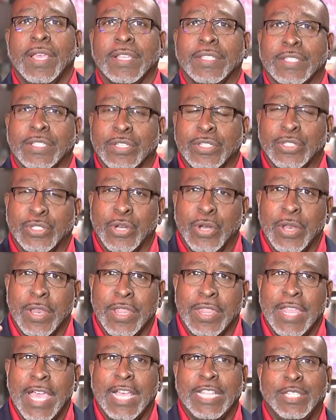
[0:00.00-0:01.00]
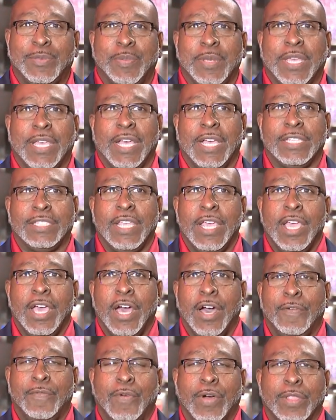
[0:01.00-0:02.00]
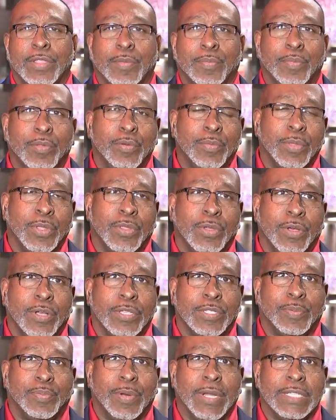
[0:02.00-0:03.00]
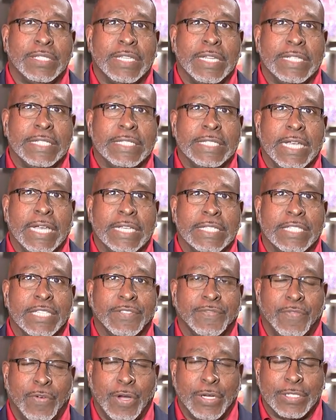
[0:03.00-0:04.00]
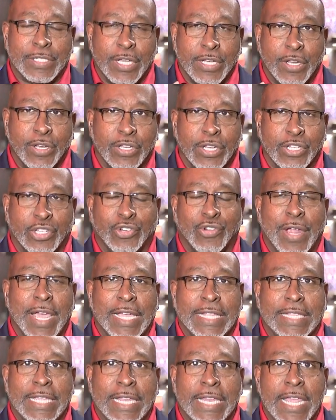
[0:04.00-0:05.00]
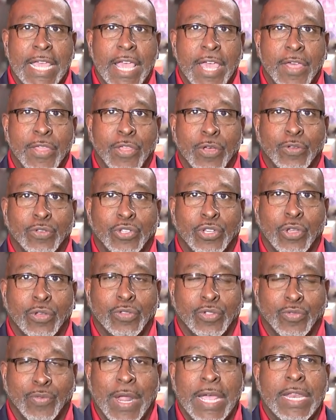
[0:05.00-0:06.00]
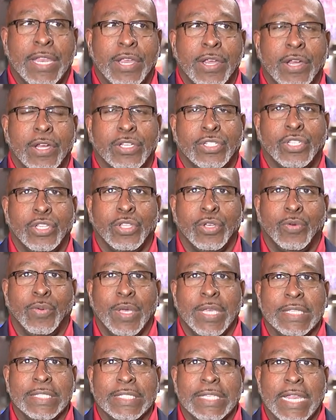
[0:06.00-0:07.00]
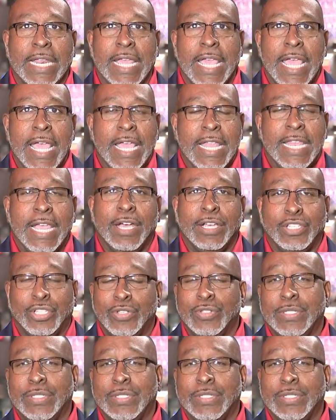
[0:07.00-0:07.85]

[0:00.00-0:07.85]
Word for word: is concerned. That's because of what the Blumenthal's president does as far as attracting those shows right here to the Queen City. Now, as